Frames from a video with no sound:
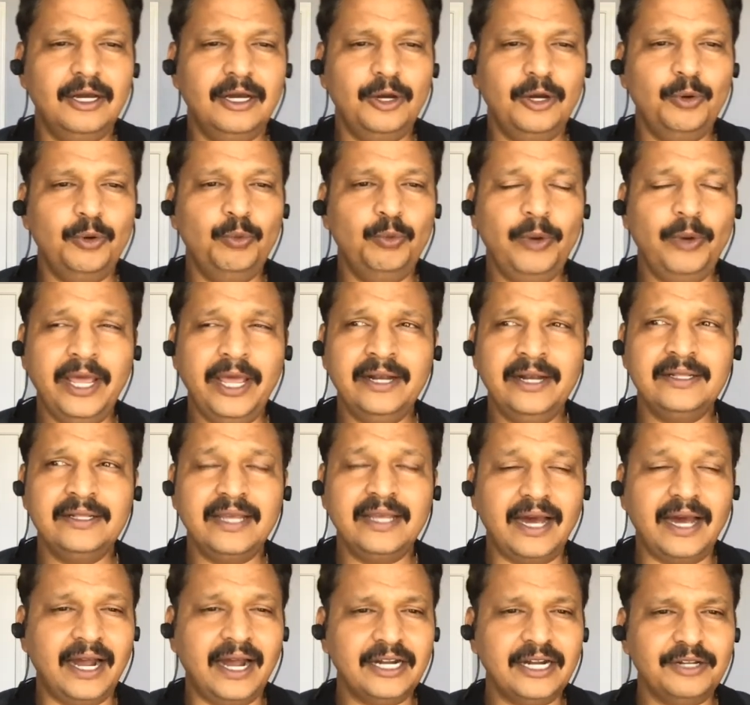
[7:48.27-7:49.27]
when the
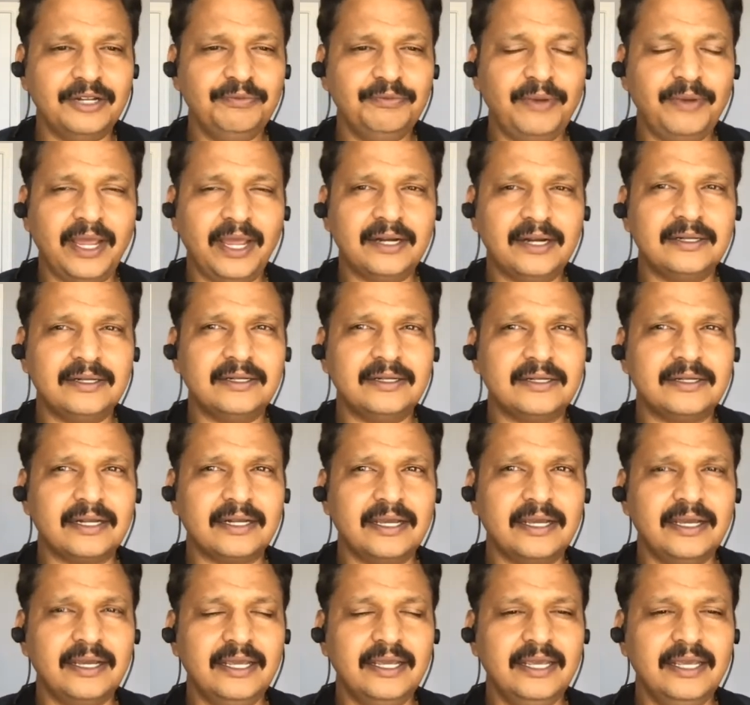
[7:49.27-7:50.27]
artifact
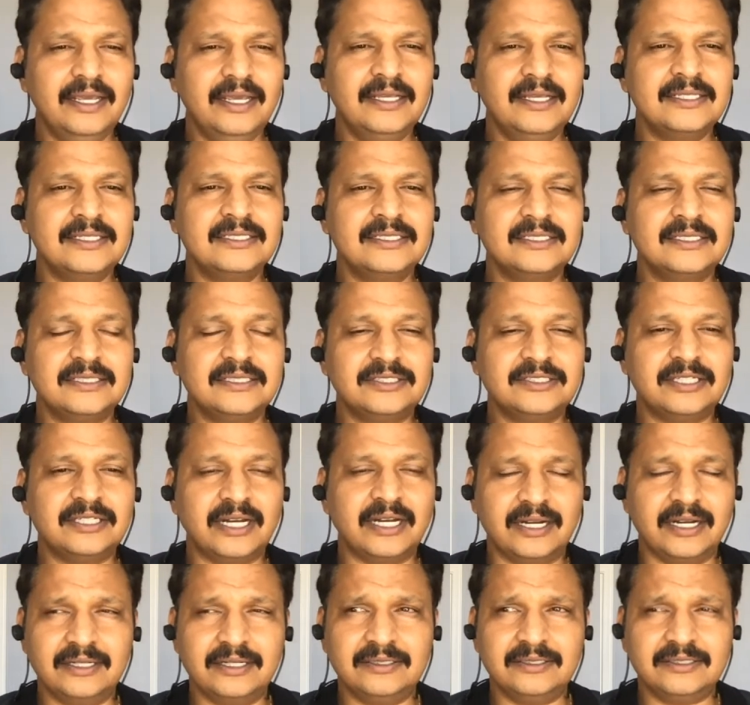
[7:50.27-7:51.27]
is
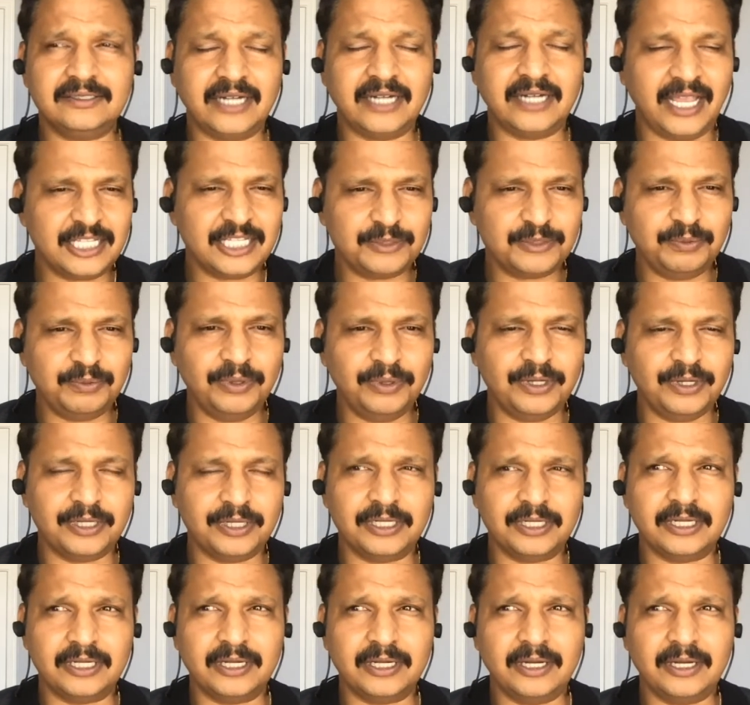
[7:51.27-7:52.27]

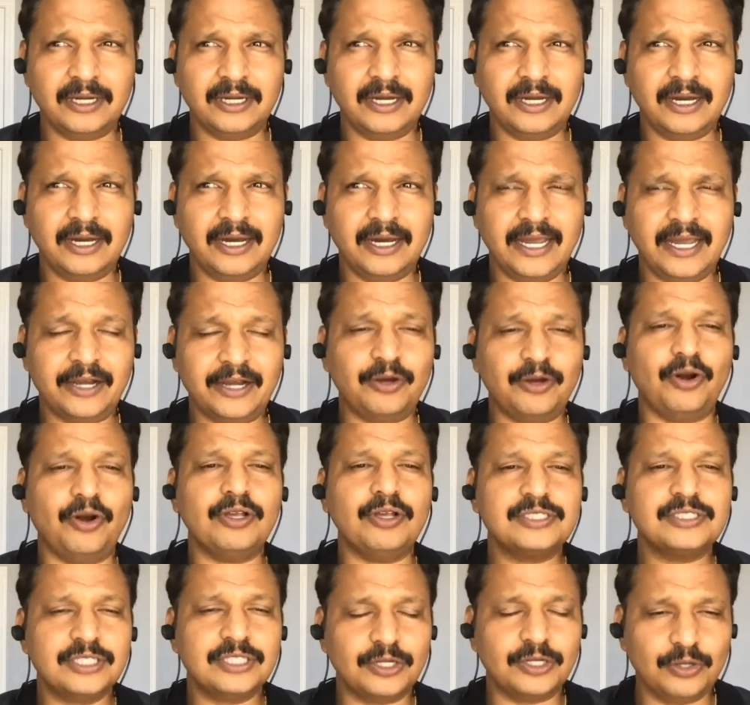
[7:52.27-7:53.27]
transferred
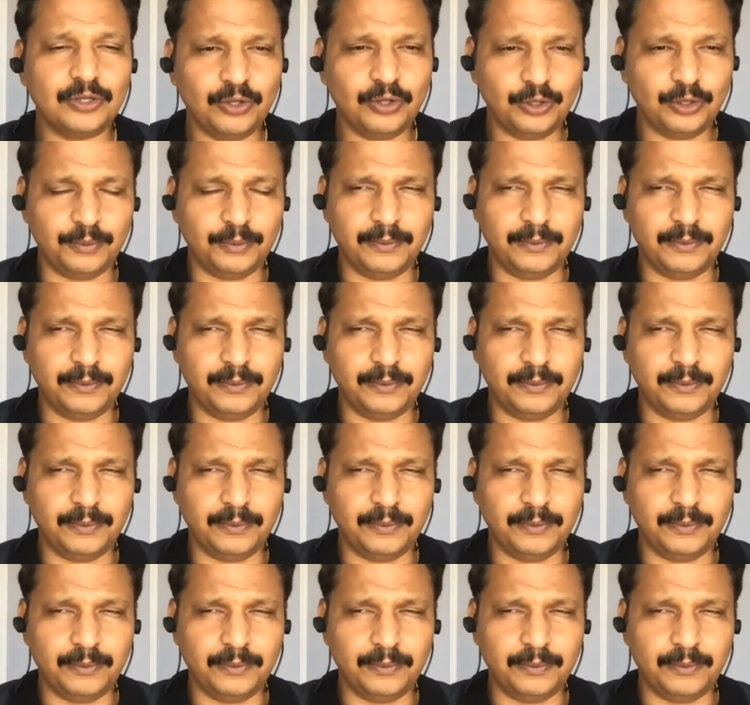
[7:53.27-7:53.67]
across the globe.